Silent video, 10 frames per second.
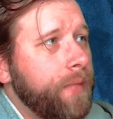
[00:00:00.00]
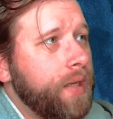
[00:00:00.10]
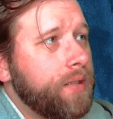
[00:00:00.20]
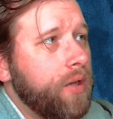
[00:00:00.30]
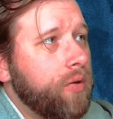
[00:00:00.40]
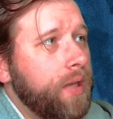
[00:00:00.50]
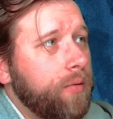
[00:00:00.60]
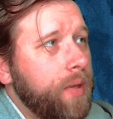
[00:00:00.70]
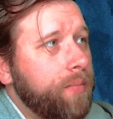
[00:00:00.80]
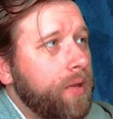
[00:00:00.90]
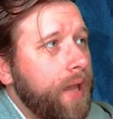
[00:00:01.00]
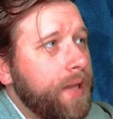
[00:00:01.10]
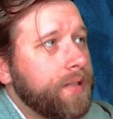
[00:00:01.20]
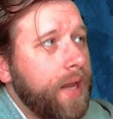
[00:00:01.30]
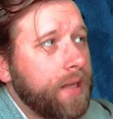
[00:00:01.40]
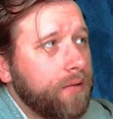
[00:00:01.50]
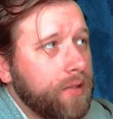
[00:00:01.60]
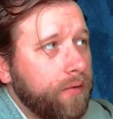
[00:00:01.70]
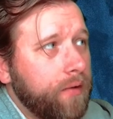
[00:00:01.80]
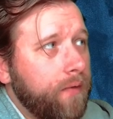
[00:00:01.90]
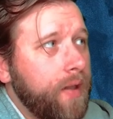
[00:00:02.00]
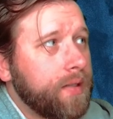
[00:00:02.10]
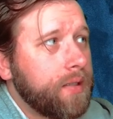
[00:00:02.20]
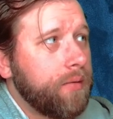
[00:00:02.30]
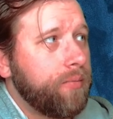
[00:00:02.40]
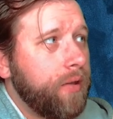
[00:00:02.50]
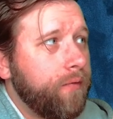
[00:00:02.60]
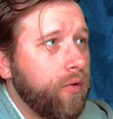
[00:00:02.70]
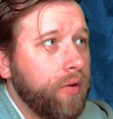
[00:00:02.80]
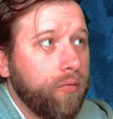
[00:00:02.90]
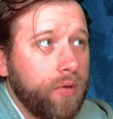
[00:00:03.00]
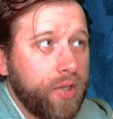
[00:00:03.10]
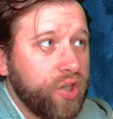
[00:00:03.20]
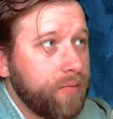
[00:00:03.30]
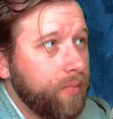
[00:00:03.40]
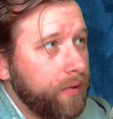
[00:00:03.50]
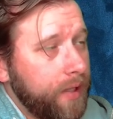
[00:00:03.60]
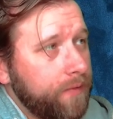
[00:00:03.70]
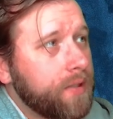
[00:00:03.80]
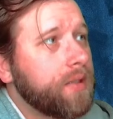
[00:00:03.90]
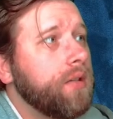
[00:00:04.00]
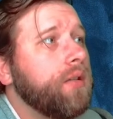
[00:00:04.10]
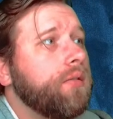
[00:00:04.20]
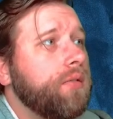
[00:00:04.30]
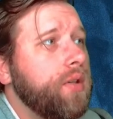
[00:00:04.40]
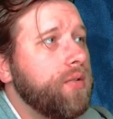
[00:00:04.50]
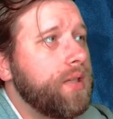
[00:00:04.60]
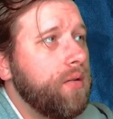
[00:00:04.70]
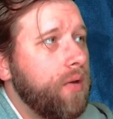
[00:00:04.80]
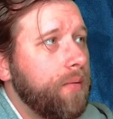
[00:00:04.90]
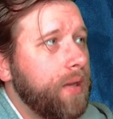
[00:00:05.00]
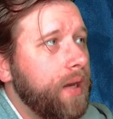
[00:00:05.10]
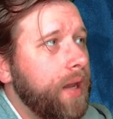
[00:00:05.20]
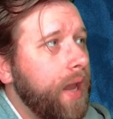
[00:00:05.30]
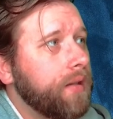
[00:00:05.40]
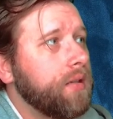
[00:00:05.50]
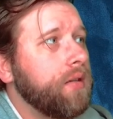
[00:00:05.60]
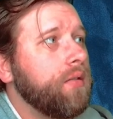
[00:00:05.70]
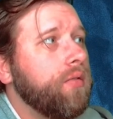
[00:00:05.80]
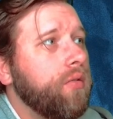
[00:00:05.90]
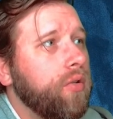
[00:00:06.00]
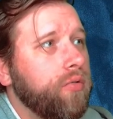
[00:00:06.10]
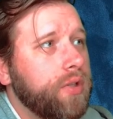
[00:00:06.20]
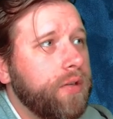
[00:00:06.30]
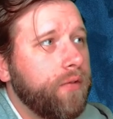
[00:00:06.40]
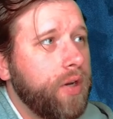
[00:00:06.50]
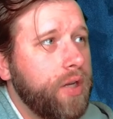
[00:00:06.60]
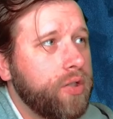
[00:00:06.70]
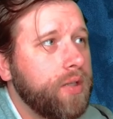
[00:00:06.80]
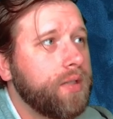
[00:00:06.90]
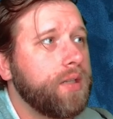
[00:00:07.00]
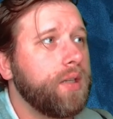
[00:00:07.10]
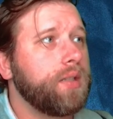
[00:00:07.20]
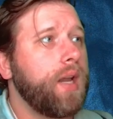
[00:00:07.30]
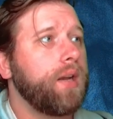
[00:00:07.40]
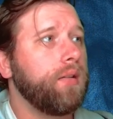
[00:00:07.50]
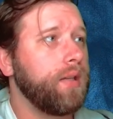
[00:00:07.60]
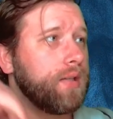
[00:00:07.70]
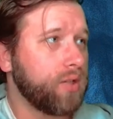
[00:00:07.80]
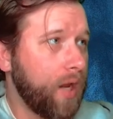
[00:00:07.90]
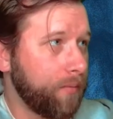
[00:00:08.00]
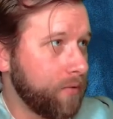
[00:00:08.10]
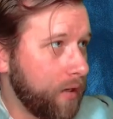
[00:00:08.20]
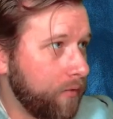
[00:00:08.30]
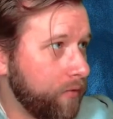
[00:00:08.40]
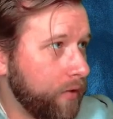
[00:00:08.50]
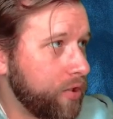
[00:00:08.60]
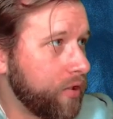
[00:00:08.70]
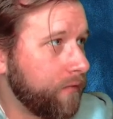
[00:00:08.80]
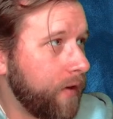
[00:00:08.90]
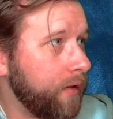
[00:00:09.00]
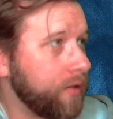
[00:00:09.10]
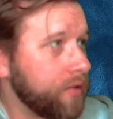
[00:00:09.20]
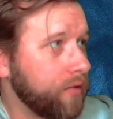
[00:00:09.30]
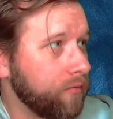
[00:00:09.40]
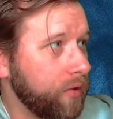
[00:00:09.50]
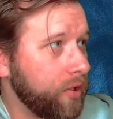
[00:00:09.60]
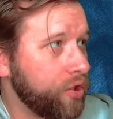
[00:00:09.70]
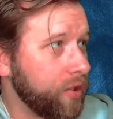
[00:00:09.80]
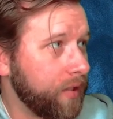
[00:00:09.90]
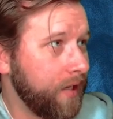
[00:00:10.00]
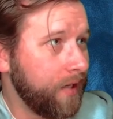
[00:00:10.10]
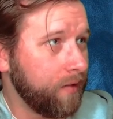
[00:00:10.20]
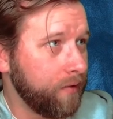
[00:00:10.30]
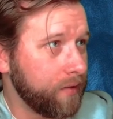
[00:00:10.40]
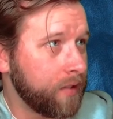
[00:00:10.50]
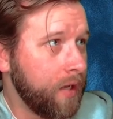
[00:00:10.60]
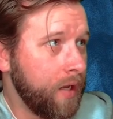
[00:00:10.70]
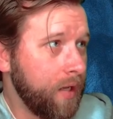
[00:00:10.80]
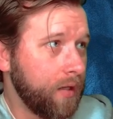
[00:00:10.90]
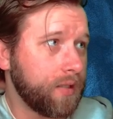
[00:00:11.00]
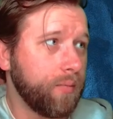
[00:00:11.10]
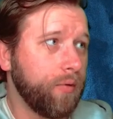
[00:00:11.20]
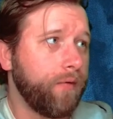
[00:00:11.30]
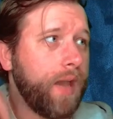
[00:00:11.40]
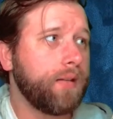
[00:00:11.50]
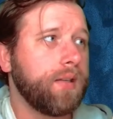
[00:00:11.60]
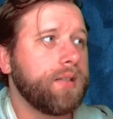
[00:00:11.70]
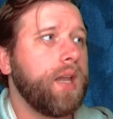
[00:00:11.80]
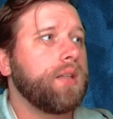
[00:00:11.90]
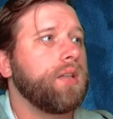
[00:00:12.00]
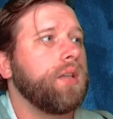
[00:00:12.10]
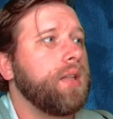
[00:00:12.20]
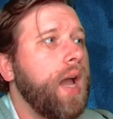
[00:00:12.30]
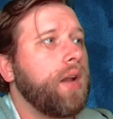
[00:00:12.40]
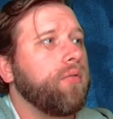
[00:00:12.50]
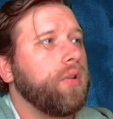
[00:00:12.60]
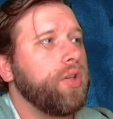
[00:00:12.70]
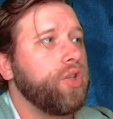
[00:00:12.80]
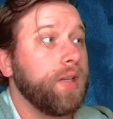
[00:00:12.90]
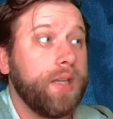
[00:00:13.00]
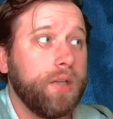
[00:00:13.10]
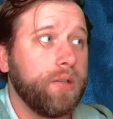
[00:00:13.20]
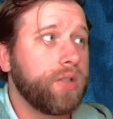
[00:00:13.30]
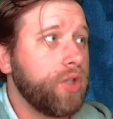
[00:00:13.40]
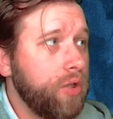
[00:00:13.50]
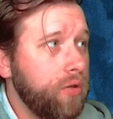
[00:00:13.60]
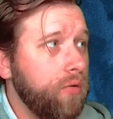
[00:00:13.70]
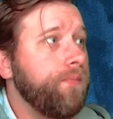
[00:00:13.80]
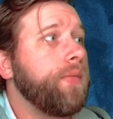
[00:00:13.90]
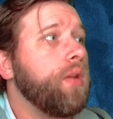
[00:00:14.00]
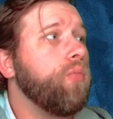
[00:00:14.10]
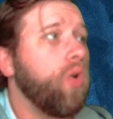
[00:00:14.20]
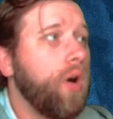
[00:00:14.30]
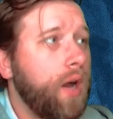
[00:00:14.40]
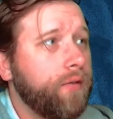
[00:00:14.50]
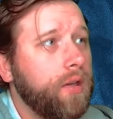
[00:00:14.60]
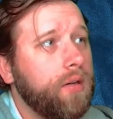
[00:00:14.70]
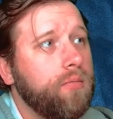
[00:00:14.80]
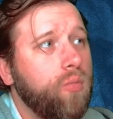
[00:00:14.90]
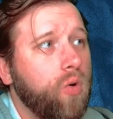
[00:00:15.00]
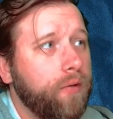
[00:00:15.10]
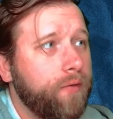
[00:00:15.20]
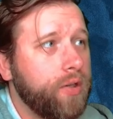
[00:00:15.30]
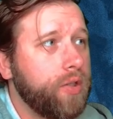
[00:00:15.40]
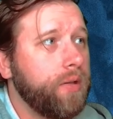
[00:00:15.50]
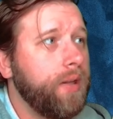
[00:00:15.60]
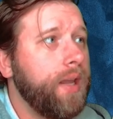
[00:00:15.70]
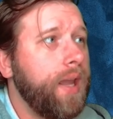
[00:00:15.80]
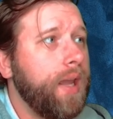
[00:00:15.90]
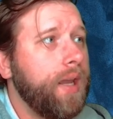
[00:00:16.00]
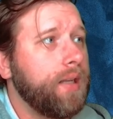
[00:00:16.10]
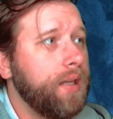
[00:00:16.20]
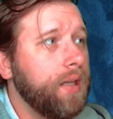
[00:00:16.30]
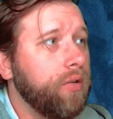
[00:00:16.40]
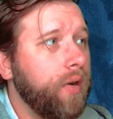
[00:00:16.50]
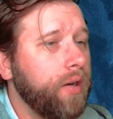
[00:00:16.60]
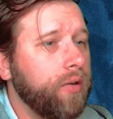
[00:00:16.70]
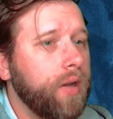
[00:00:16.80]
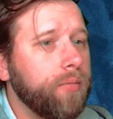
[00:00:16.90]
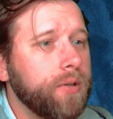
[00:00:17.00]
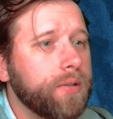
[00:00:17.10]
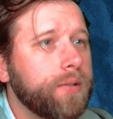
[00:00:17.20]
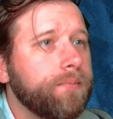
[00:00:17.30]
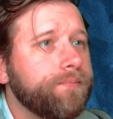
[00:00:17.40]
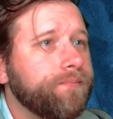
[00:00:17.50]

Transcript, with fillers: so, kill people as an act of self defense simply for their religious beliefs. You see what I'm getting at. Uh, though Christopher Hitchens uh, titled his chapter on religious violence, uh, Religion Kills, the simple fact is that non religion kills too, more often, more efficiently, and in greater numbers.